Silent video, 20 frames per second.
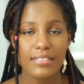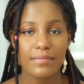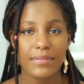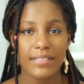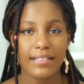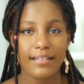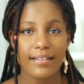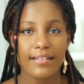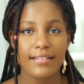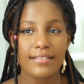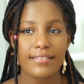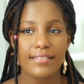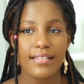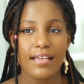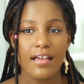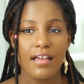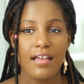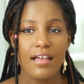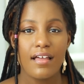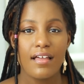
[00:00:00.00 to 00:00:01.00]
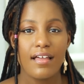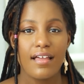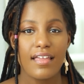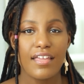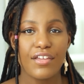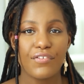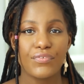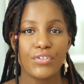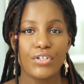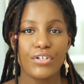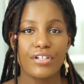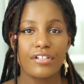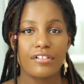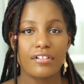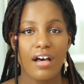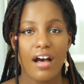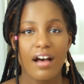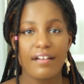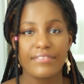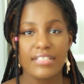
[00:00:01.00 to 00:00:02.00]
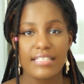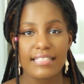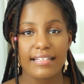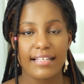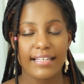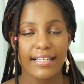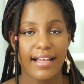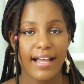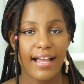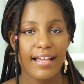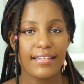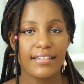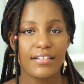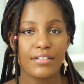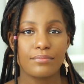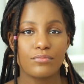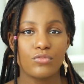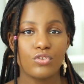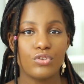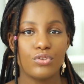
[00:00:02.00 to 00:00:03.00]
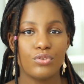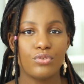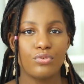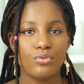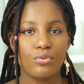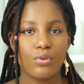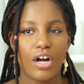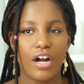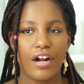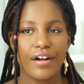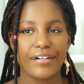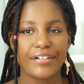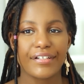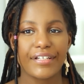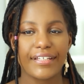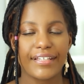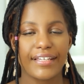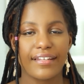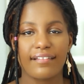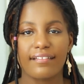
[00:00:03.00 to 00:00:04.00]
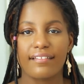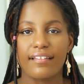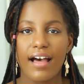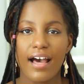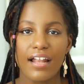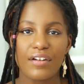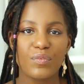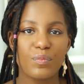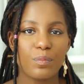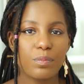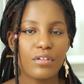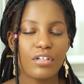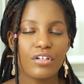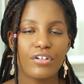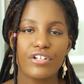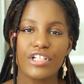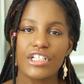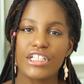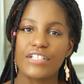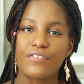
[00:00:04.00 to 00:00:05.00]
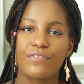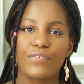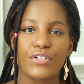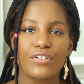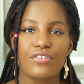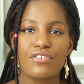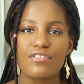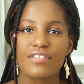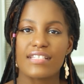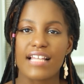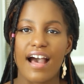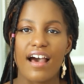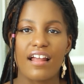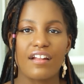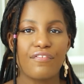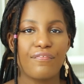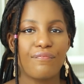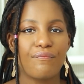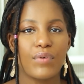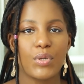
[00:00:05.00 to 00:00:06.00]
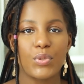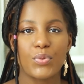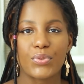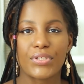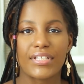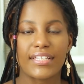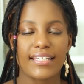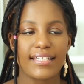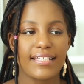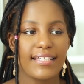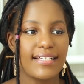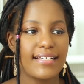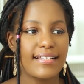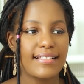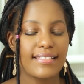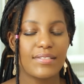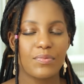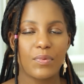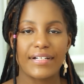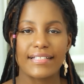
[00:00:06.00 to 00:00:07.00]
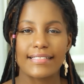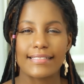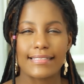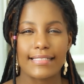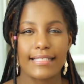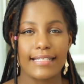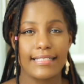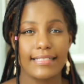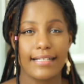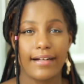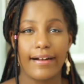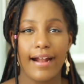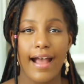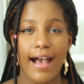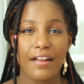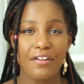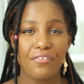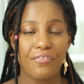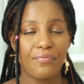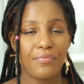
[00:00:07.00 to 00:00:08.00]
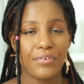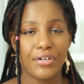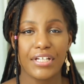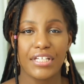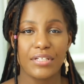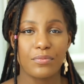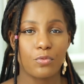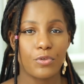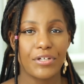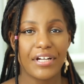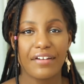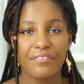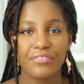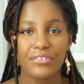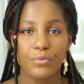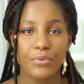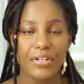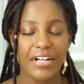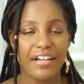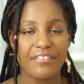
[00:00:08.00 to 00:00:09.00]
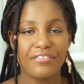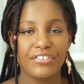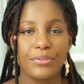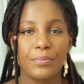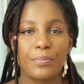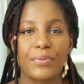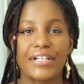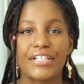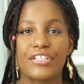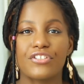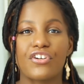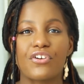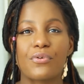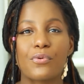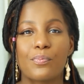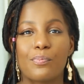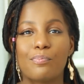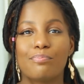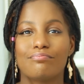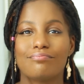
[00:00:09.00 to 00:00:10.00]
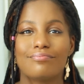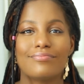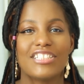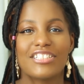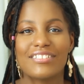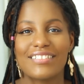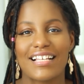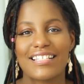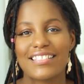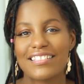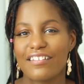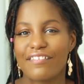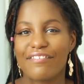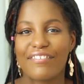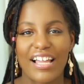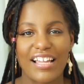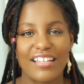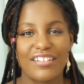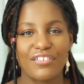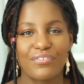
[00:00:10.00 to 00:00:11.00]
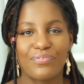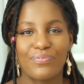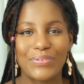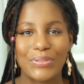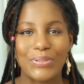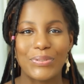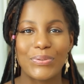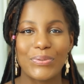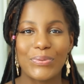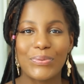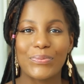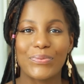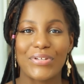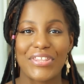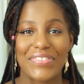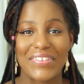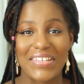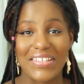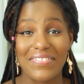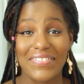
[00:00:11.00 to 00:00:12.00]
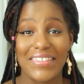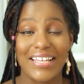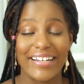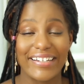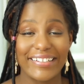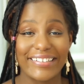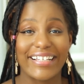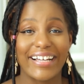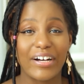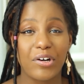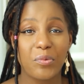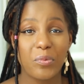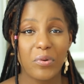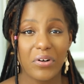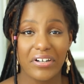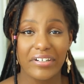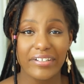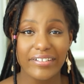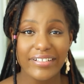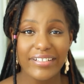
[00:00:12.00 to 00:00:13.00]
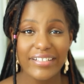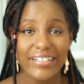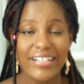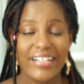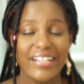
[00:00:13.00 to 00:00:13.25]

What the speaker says: because if you're a novice like I am, you are going to get a lot of blurry photos, out of focus, ones that are out of frame, whatever, but you're destined to find a few within there that work.